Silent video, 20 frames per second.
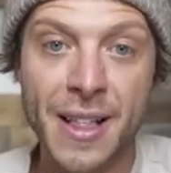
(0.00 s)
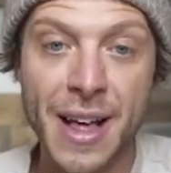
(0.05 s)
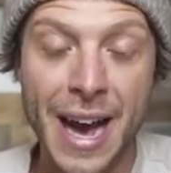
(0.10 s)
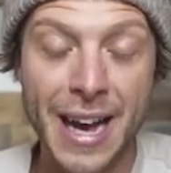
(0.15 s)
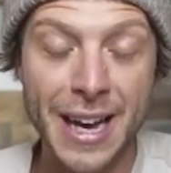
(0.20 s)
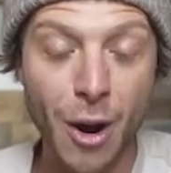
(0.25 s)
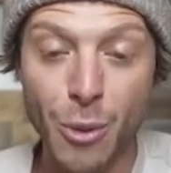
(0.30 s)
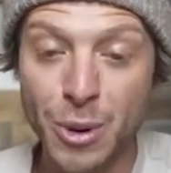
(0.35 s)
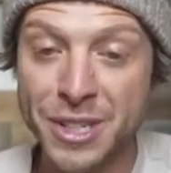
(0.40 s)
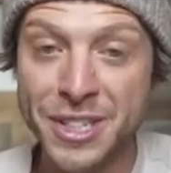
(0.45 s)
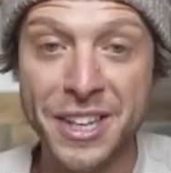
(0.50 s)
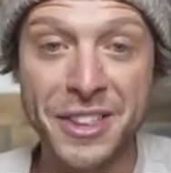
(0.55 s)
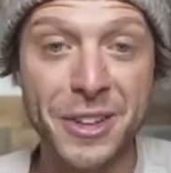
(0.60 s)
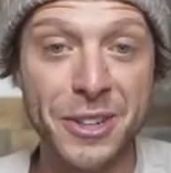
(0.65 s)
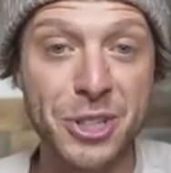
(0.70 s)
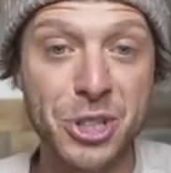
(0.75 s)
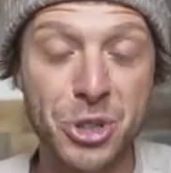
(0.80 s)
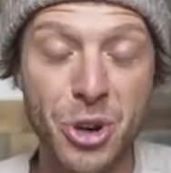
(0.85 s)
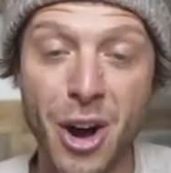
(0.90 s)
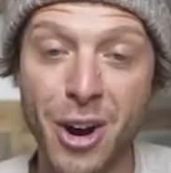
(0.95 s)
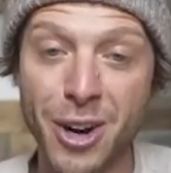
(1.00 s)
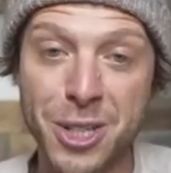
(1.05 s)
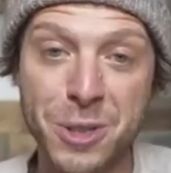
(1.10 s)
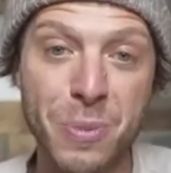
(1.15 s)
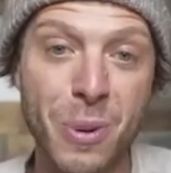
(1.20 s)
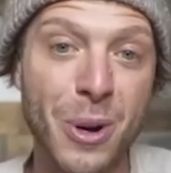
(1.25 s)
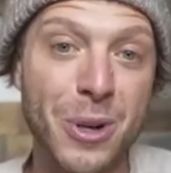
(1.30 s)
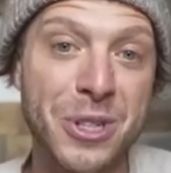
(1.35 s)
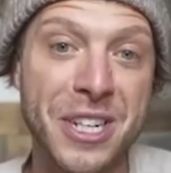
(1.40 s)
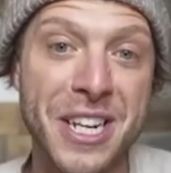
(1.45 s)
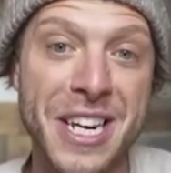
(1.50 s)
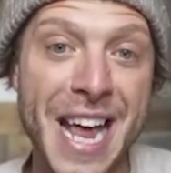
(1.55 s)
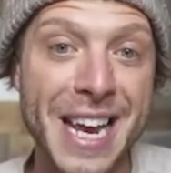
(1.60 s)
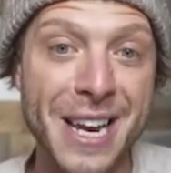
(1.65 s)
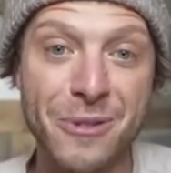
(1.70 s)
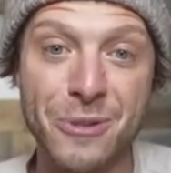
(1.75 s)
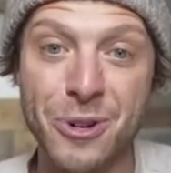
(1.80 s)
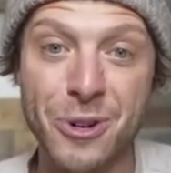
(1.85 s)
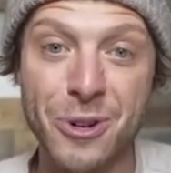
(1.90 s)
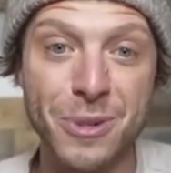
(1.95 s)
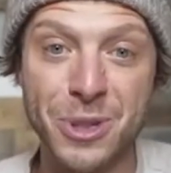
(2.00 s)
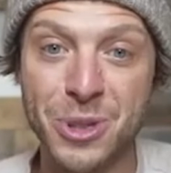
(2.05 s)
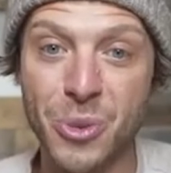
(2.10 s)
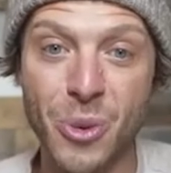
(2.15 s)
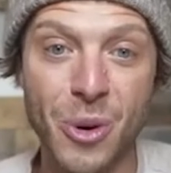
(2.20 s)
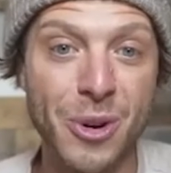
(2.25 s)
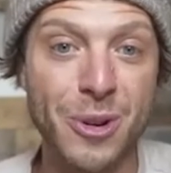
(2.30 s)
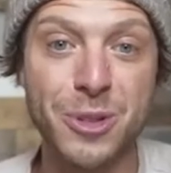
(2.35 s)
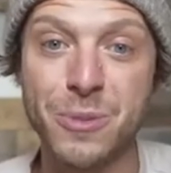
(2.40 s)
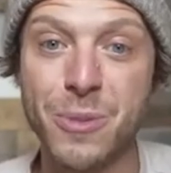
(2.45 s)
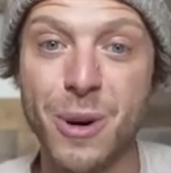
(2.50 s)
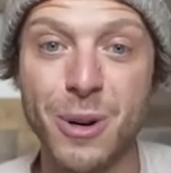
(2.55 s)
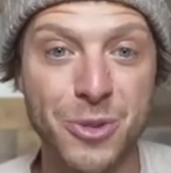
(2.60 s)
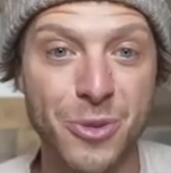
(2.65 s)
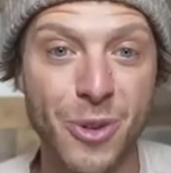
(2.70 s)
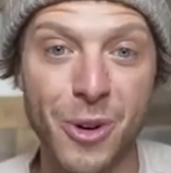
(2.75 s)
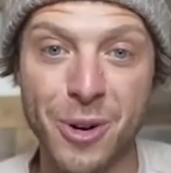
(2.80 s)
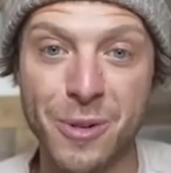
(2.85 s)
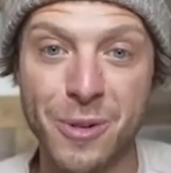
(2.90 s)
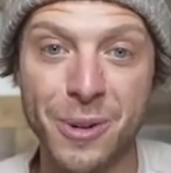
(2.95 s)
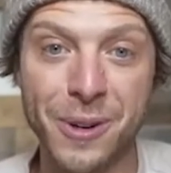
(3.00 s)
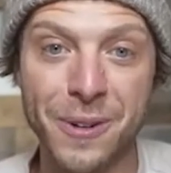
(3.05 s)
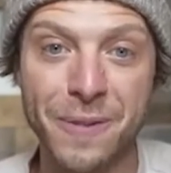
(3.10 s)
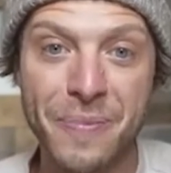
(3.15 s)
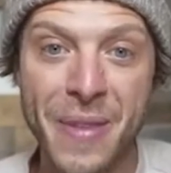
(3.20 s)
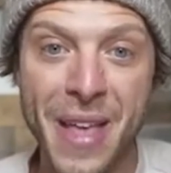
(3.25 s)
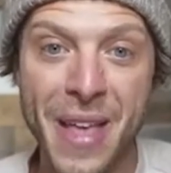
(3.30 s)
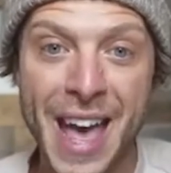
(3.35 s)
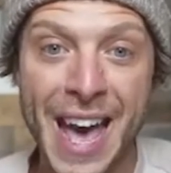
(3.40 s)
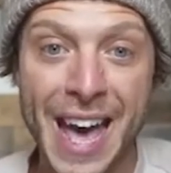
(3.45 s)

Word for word: I always say the strongest person in any room is the one who's most vulnerable.